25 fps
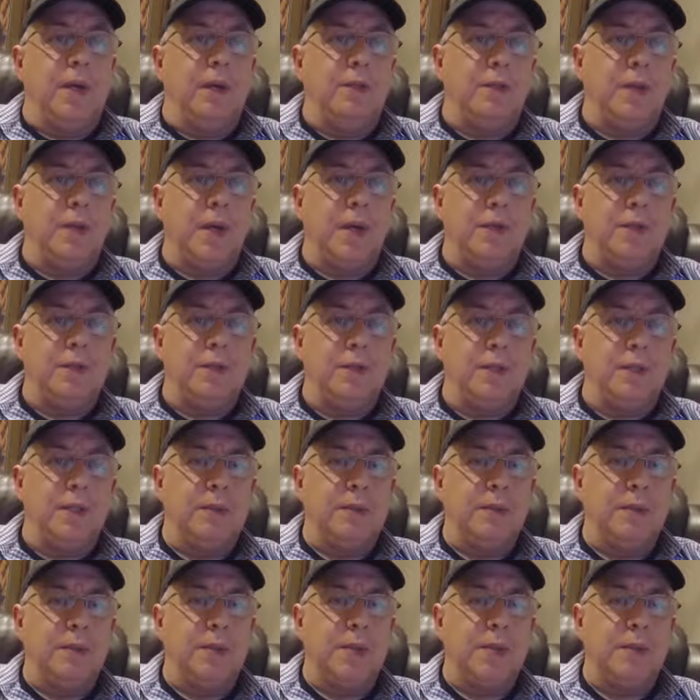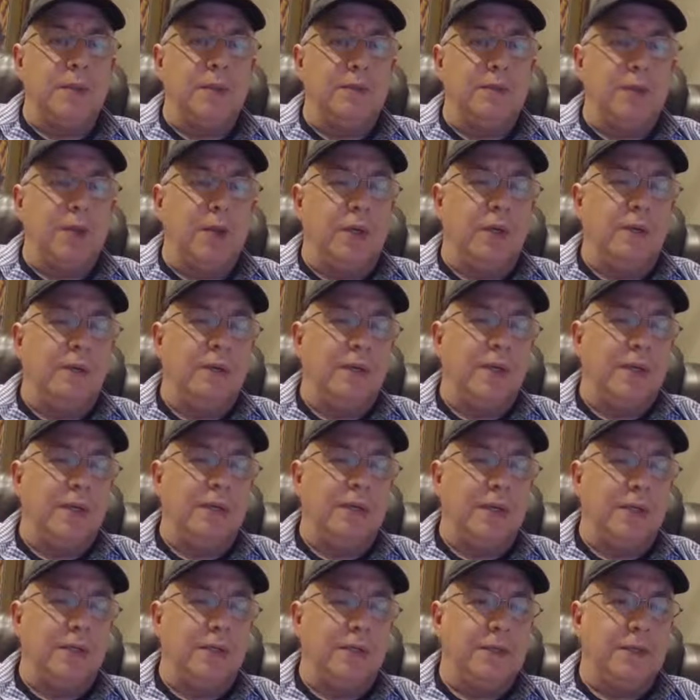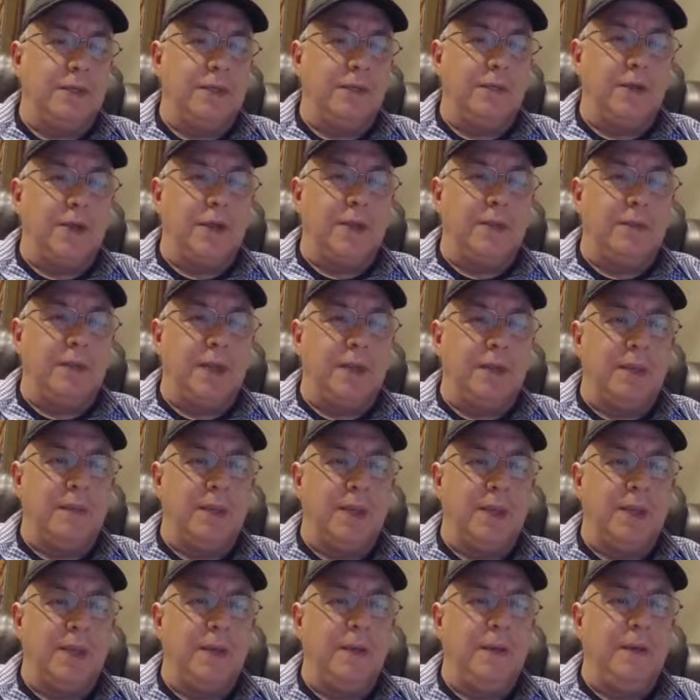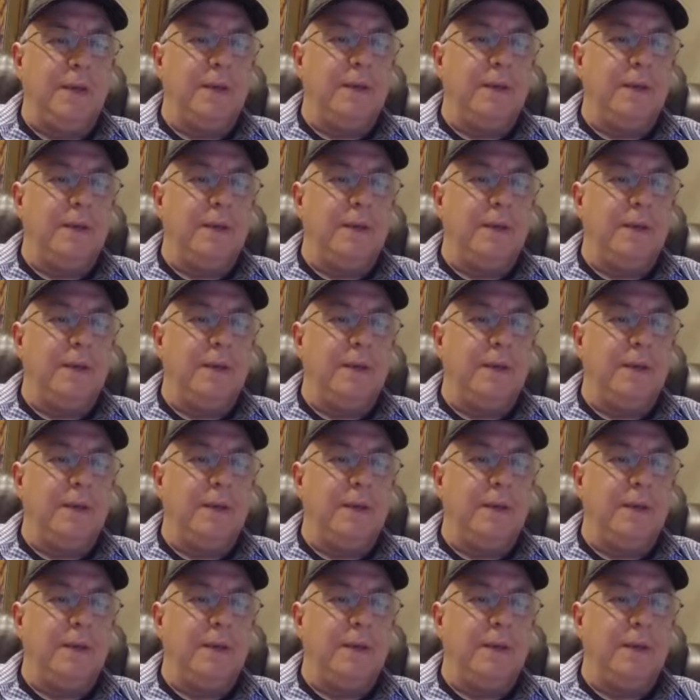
and relationships especially if you're going to invest any significant amount of money